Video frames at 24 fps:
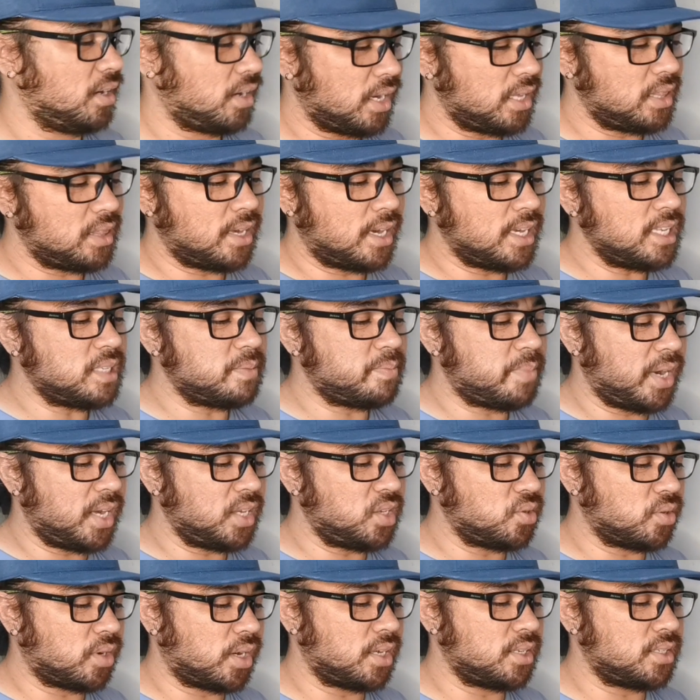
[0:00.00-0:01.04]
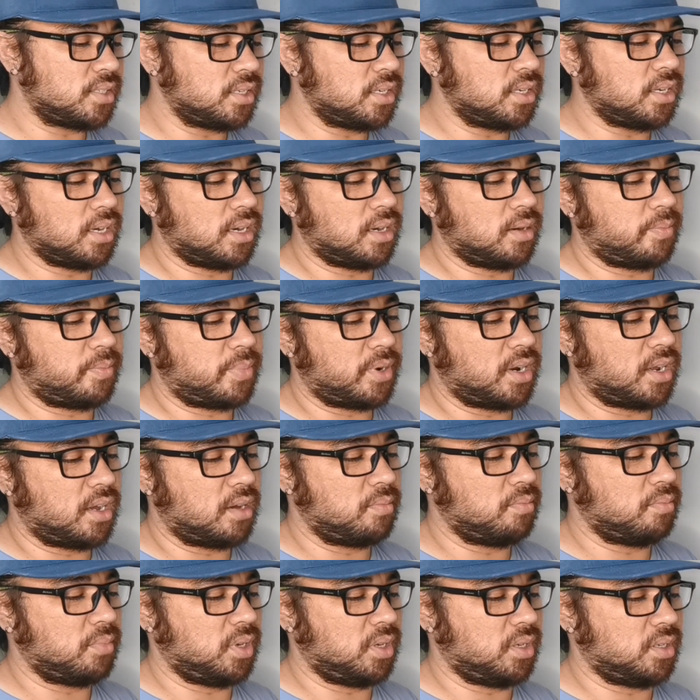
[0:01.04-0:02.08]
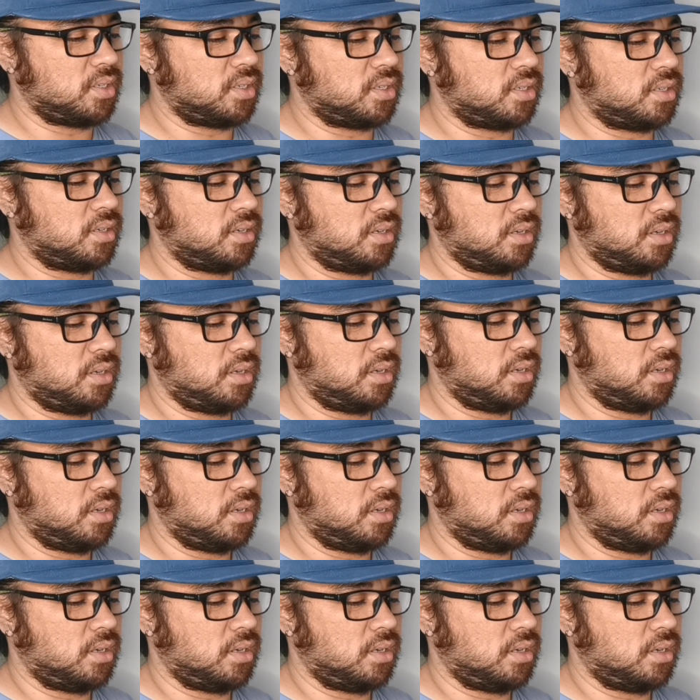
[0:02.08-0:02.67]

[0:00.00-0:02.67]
Okay, nice by JKC, promise.